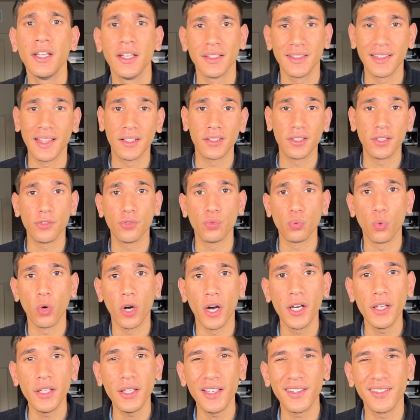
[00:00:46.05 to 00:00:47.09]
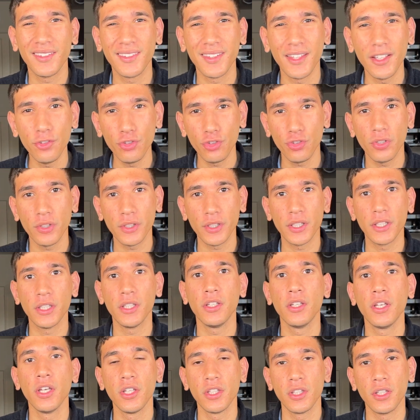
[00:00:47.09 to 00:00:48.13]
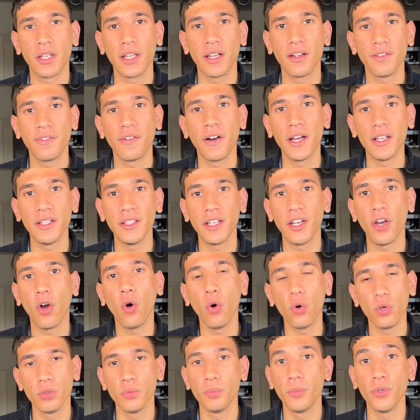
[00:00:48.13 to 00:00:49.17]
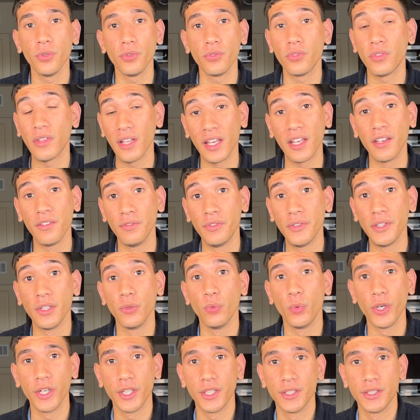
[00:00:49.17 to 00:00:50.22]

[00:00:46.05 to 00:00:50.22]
That is why essentially you're gonna find it almost everywhere.